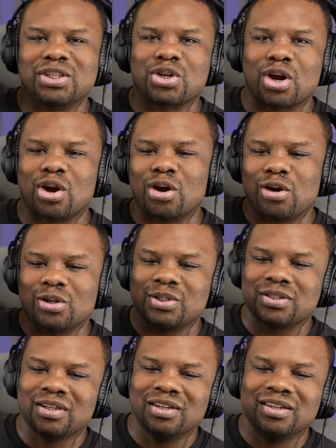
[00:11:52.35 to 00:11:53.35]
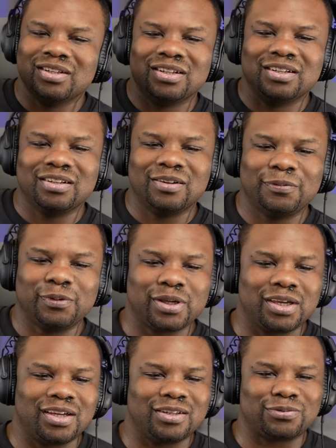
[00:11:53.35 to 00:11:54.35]
girls.
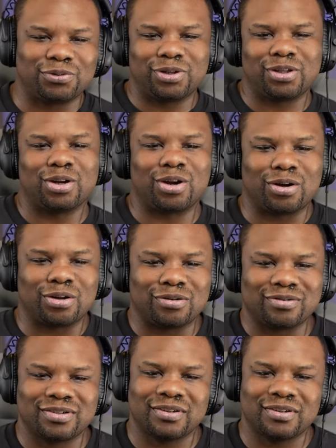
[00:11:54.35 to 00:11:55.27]
Please free the girls.